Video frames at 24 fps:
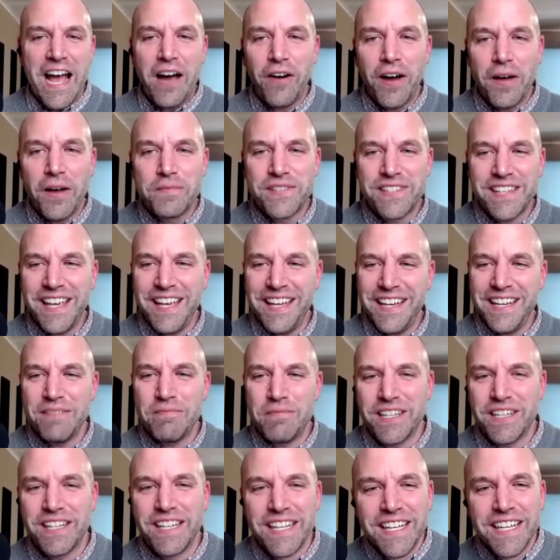in how I'm saying
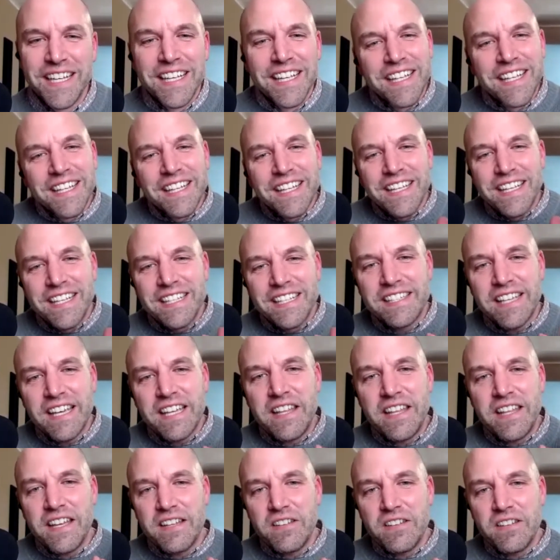it. But he
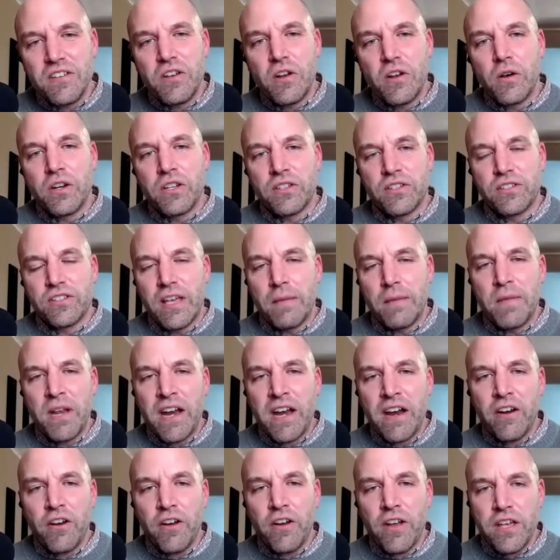said that you know in a
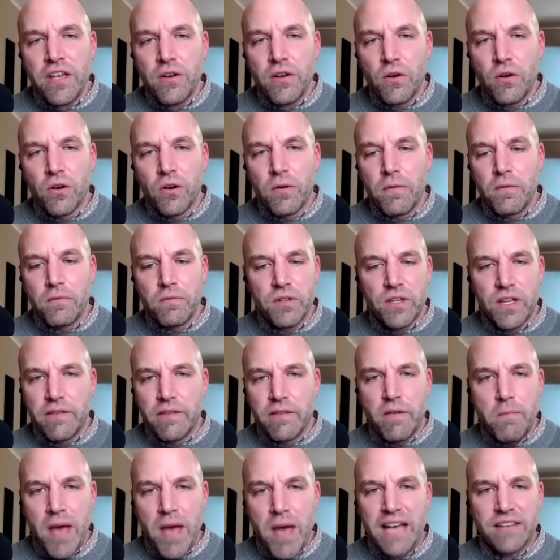seminary or
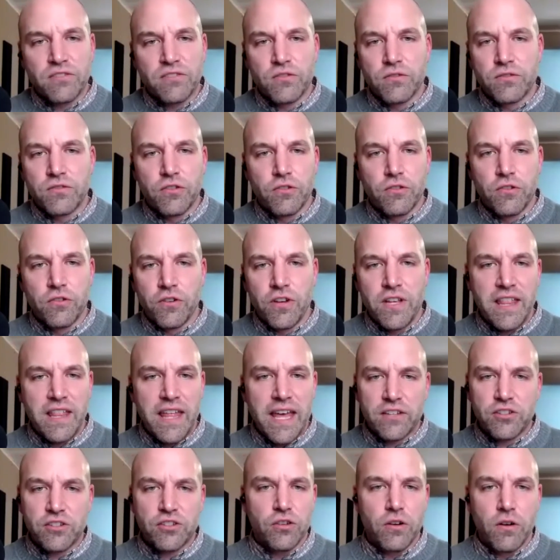kind of a master's degree
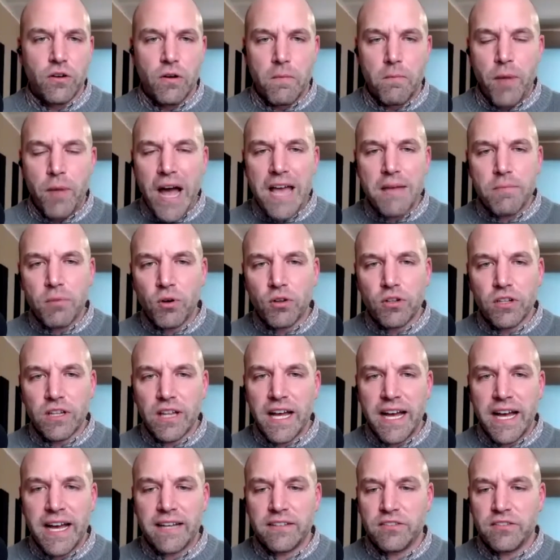lecture or Bible
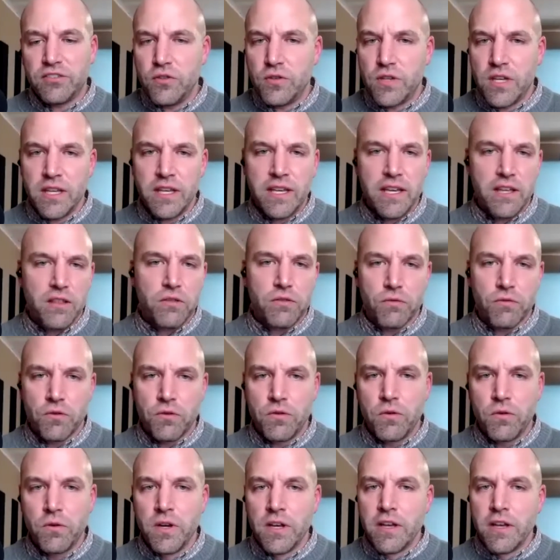class, you can get
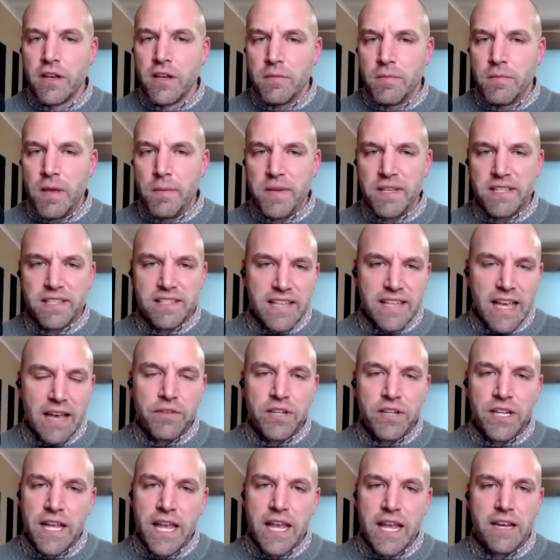through maybe
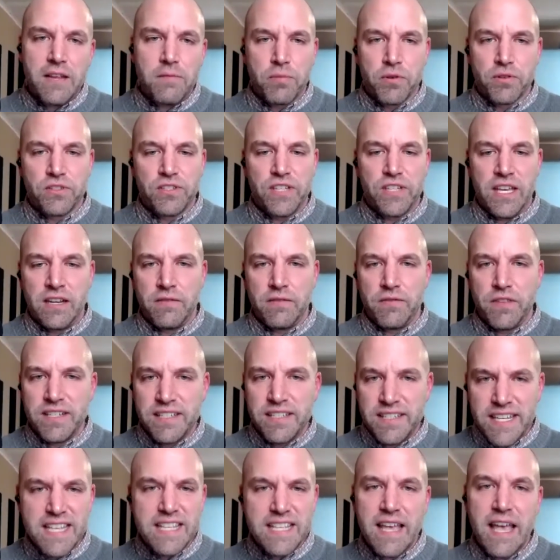70, 80 percent of the
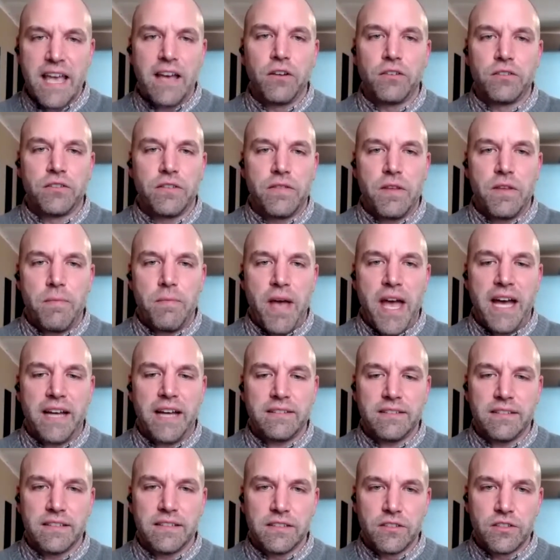details of the
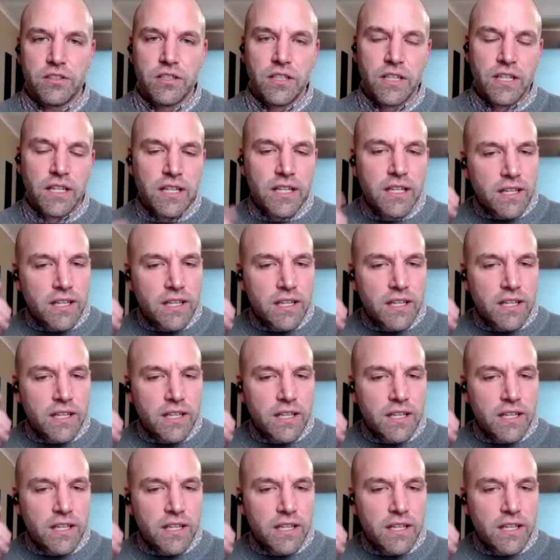passage.